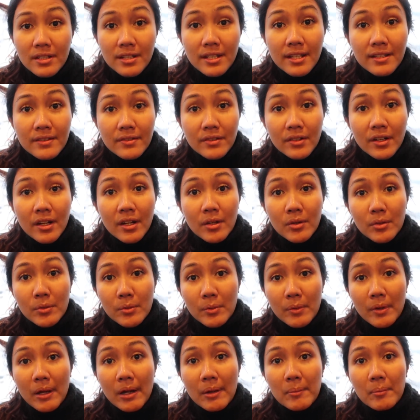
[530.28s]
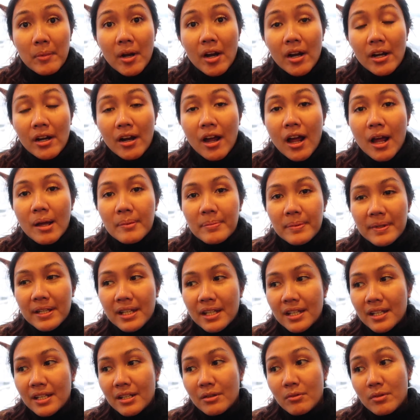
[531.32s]
Yesterday we went bar
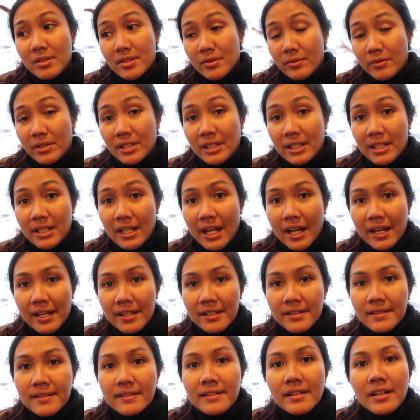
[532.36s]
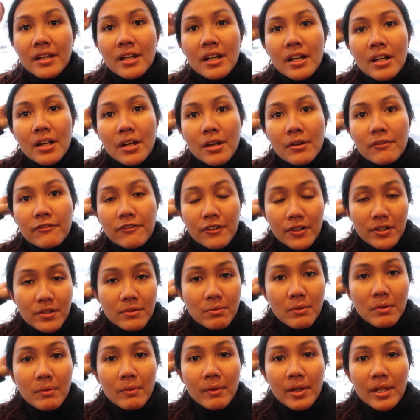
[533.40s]
hopping. It was really nice.
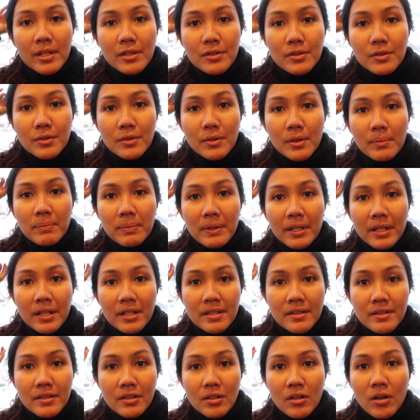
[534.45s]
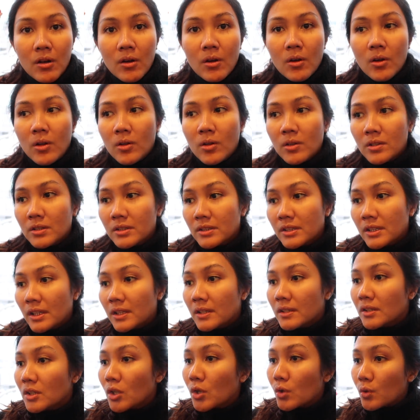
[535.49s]
First we went to a place called
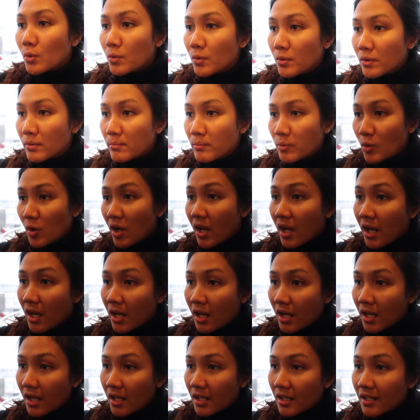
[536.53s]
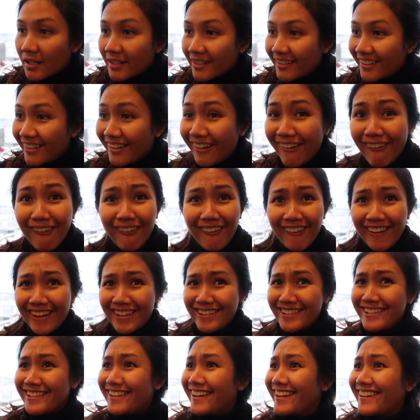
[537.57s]
Rurbo. Yep. Oh,
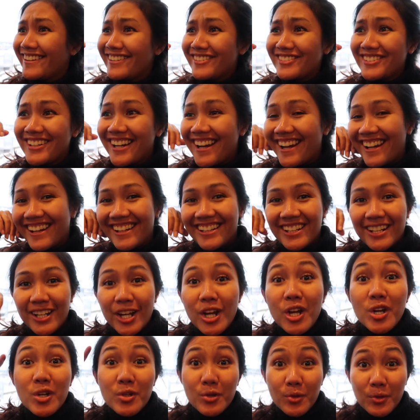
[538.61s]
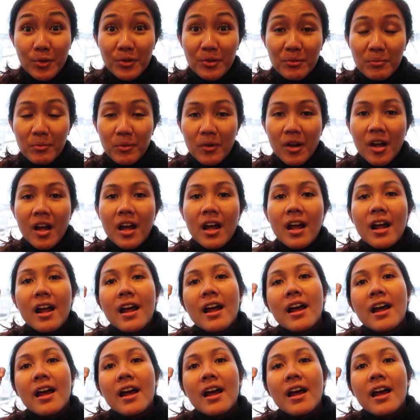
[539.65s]
I said it right. Rurbo.